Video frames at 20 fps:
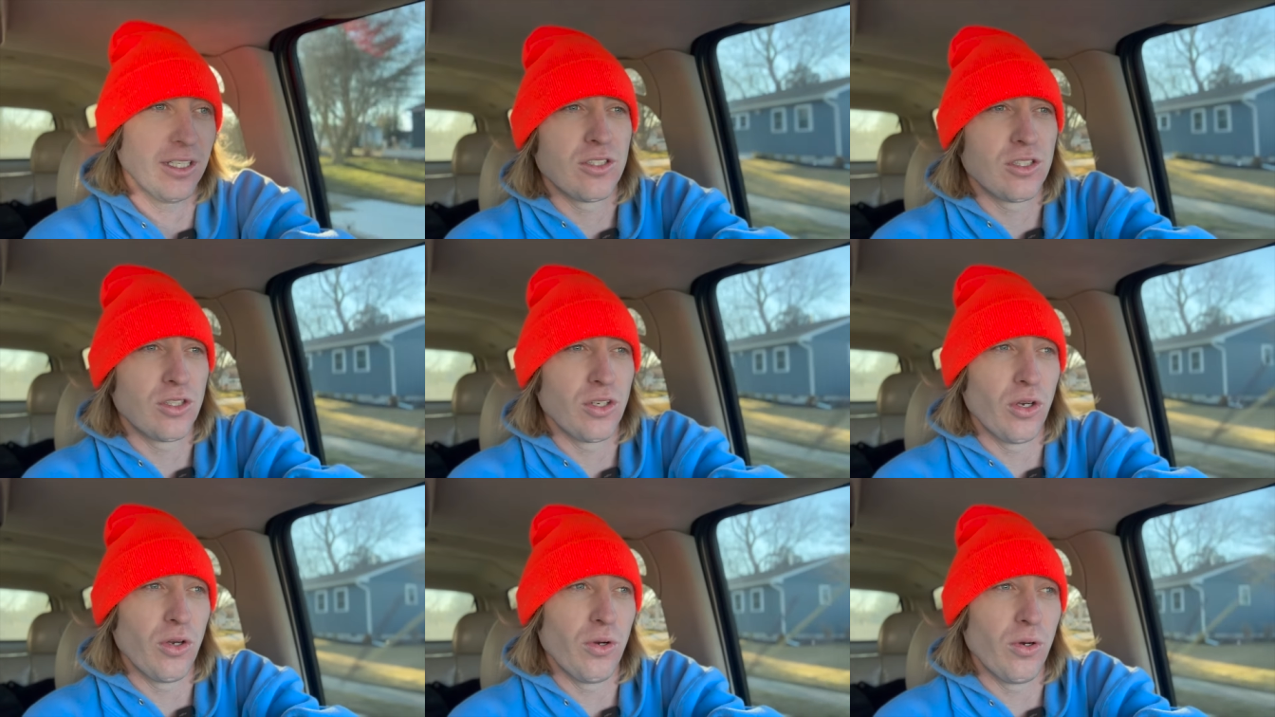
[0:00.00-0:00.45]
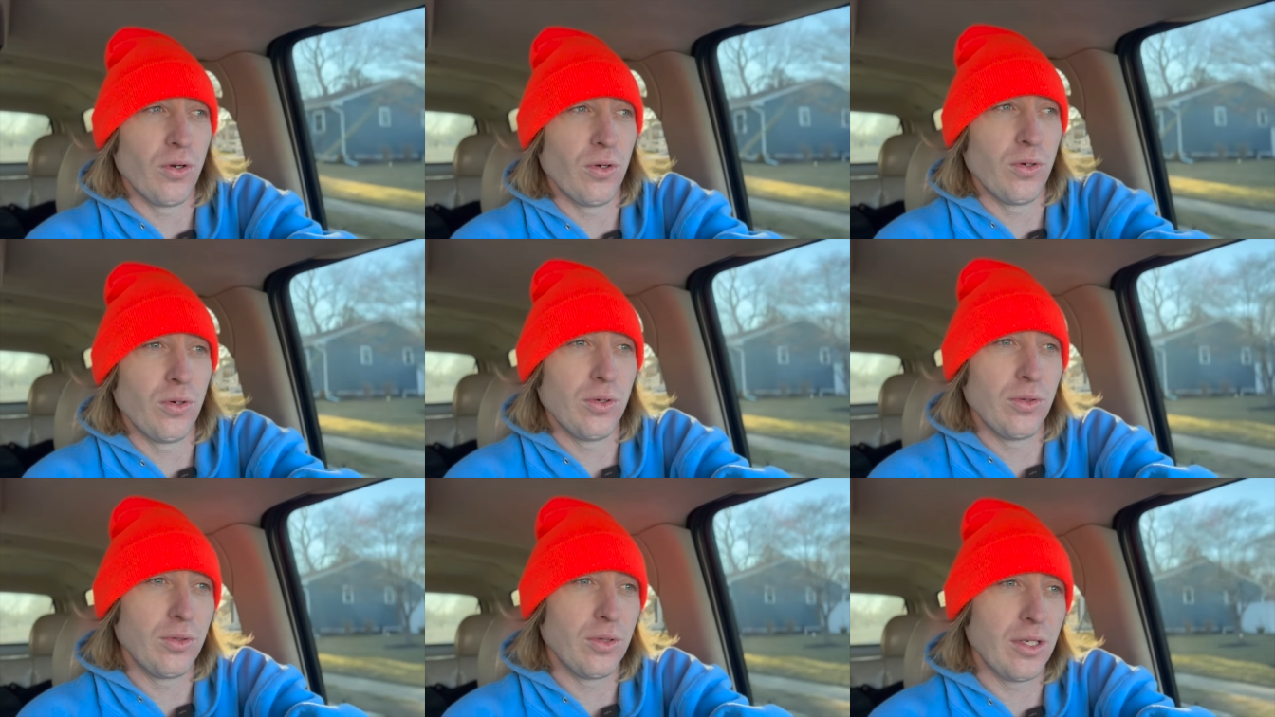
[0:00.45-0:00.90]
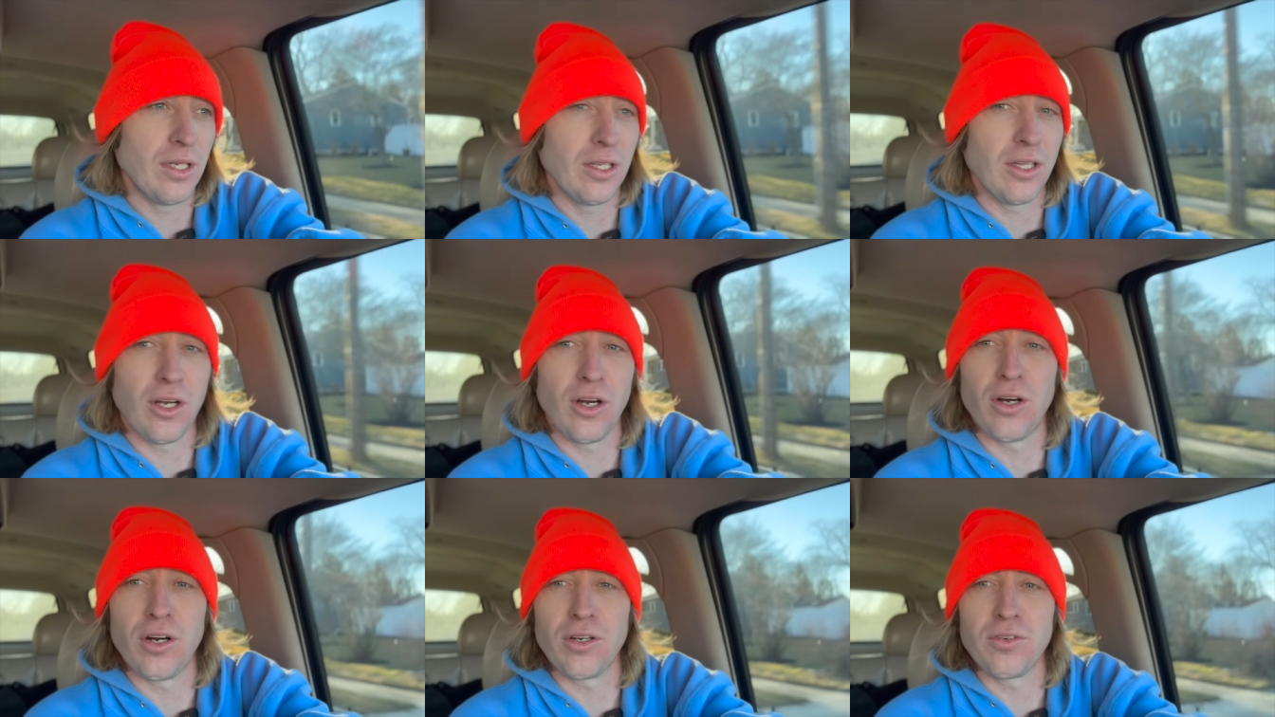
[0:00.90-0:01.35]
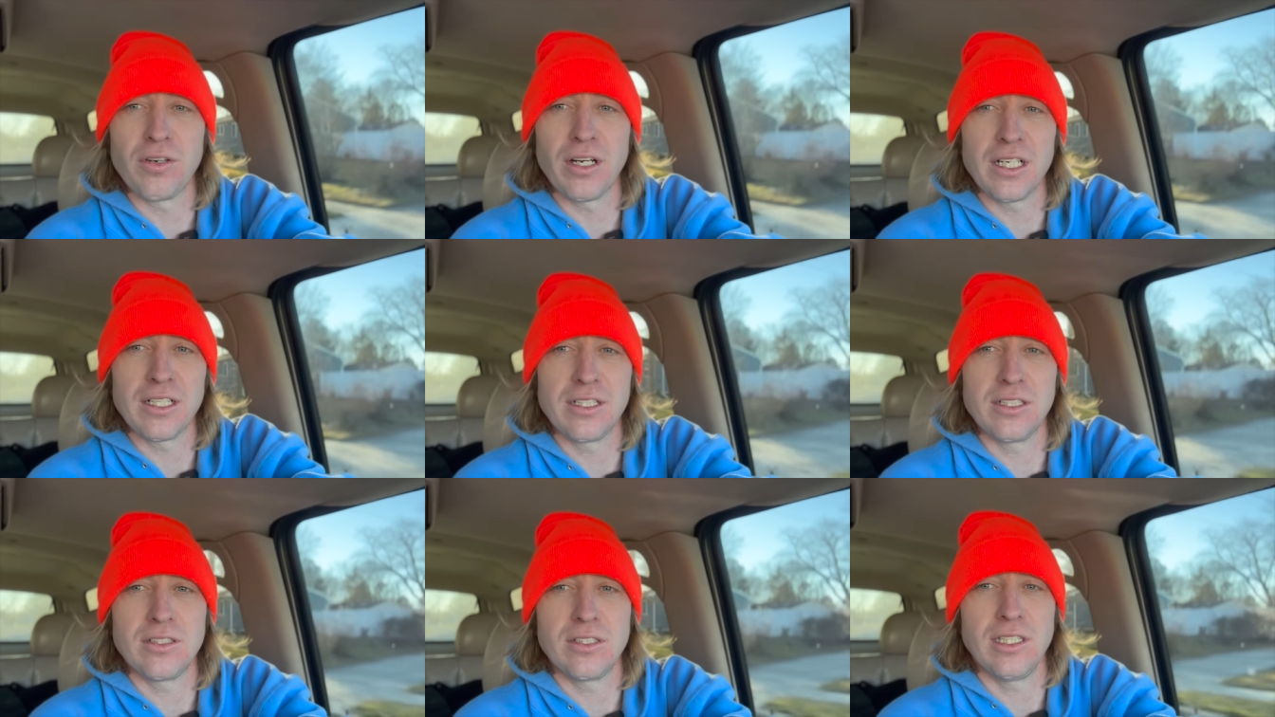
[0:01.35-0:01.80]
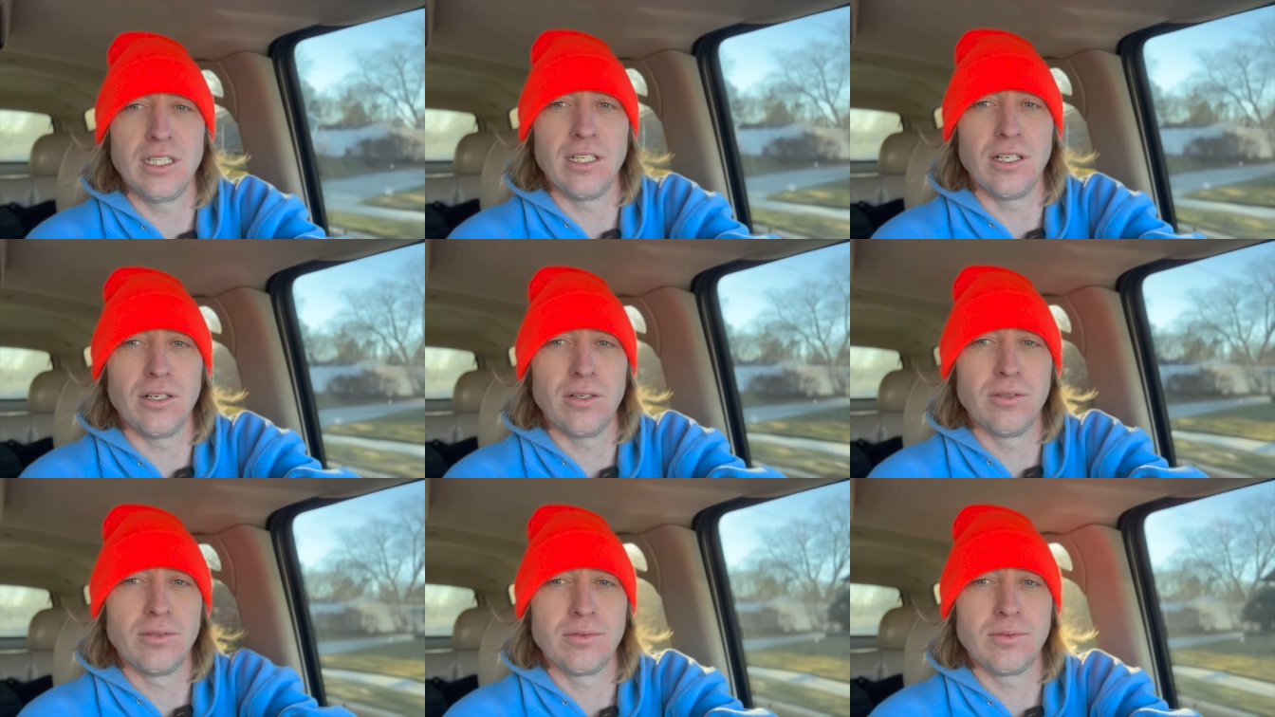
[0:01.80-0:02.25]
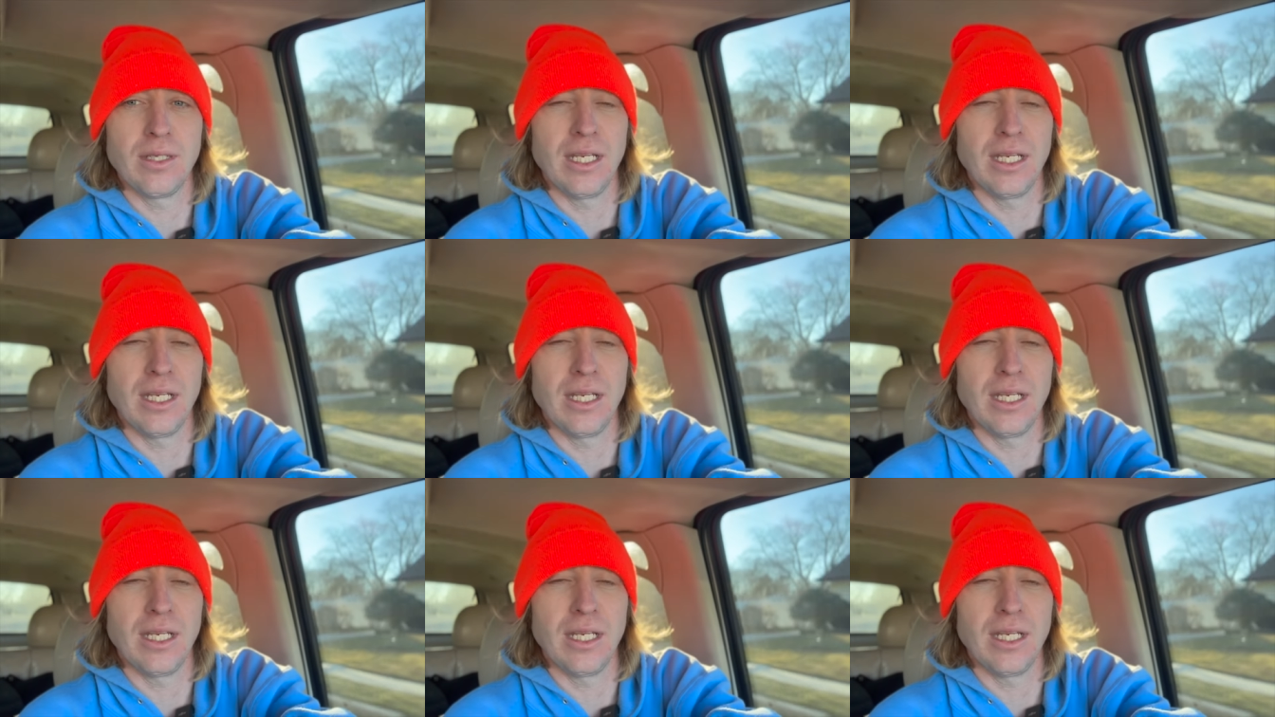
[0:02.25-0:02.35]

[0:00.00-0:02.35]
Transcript: So, the Hard Rock Casino